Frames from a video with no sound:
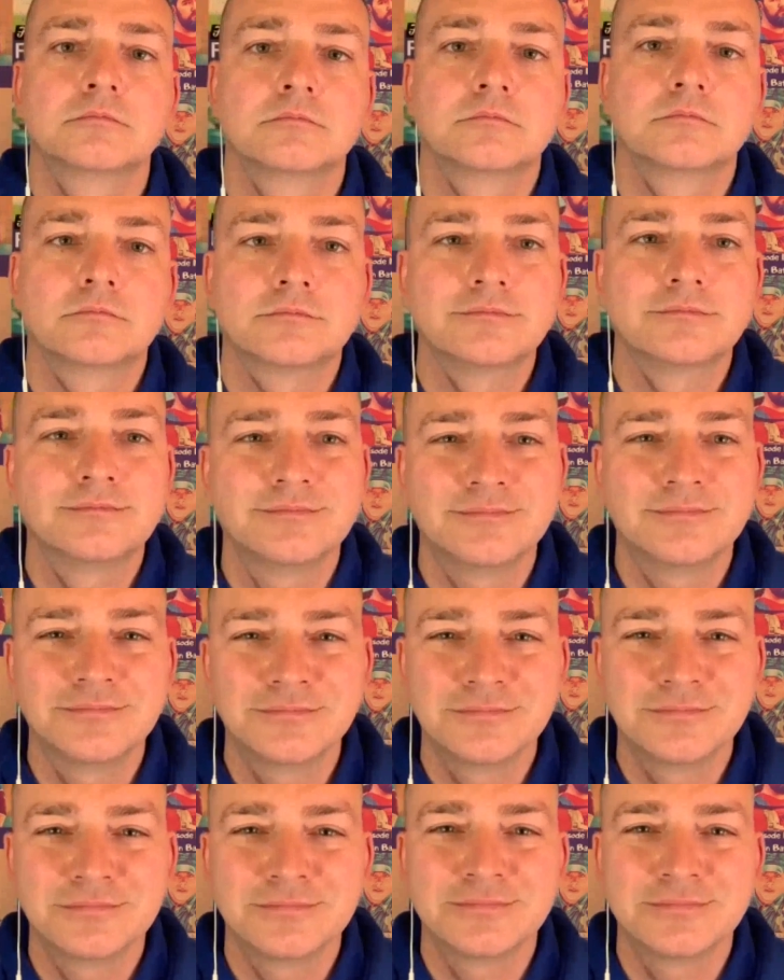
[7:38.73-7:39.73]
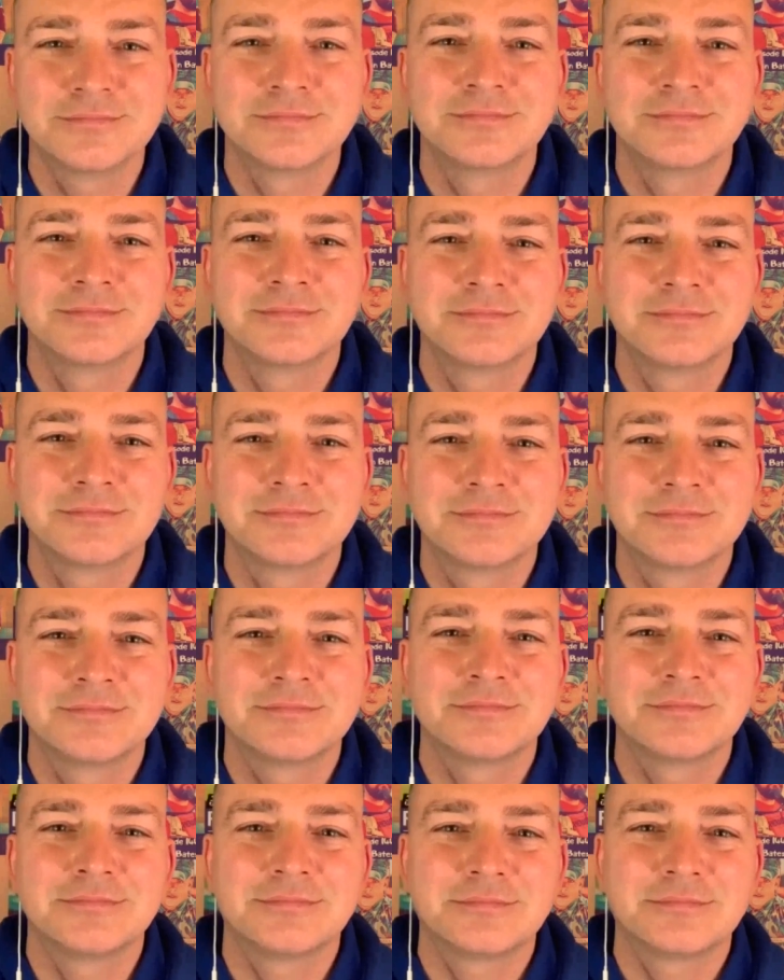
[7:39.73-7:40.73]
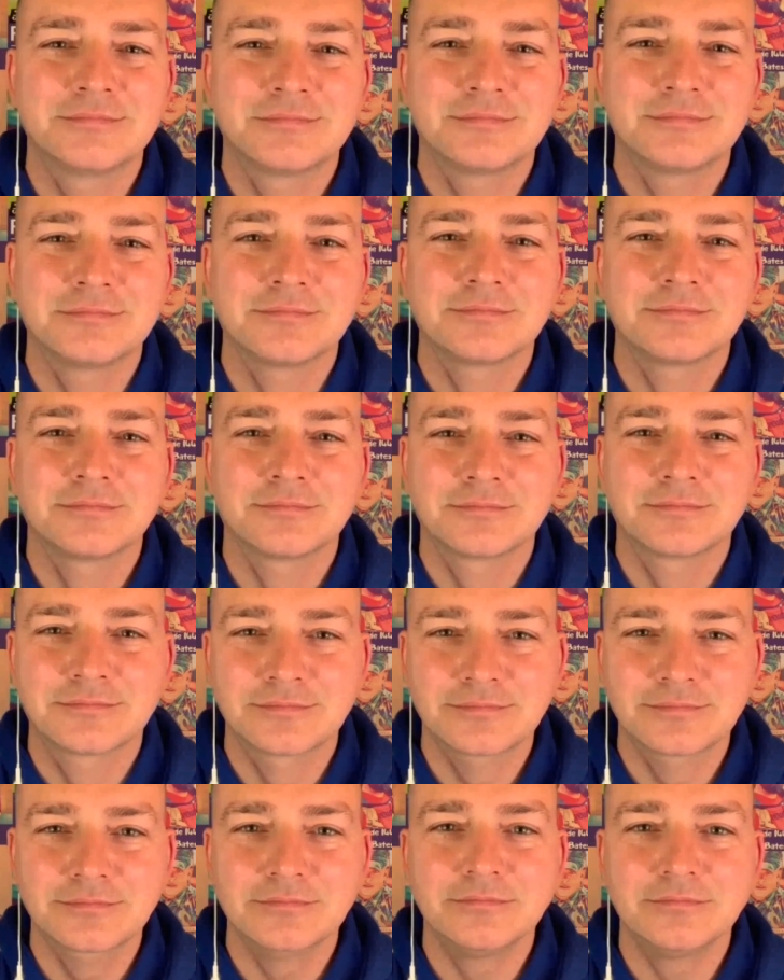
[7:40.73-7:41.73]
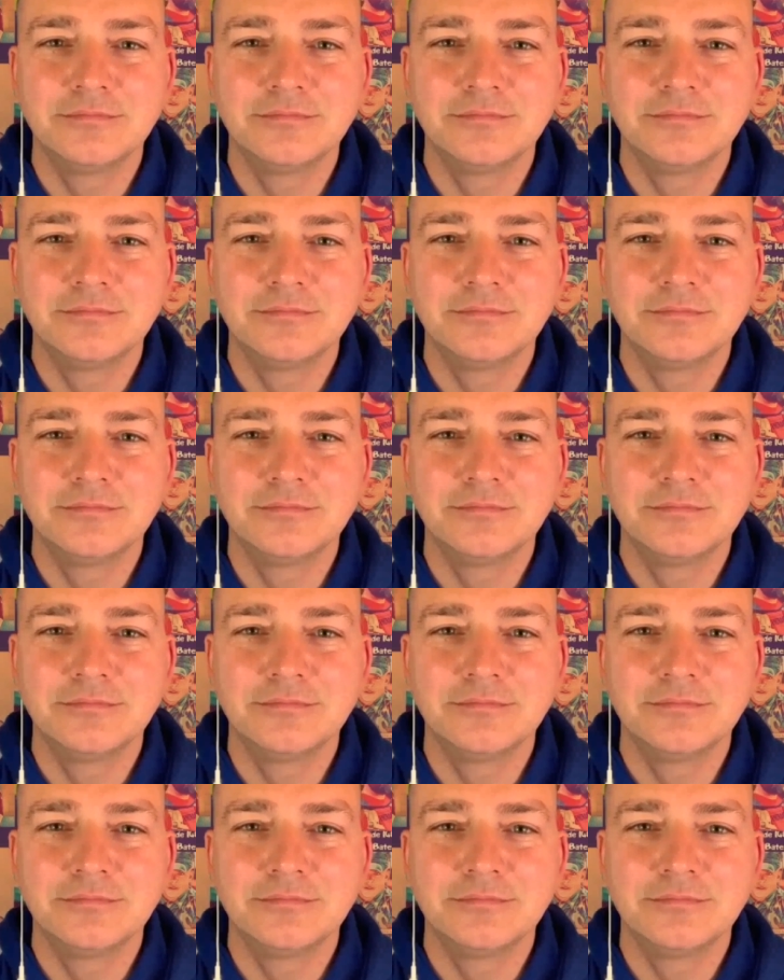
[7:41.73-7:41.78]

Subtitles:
[no speech]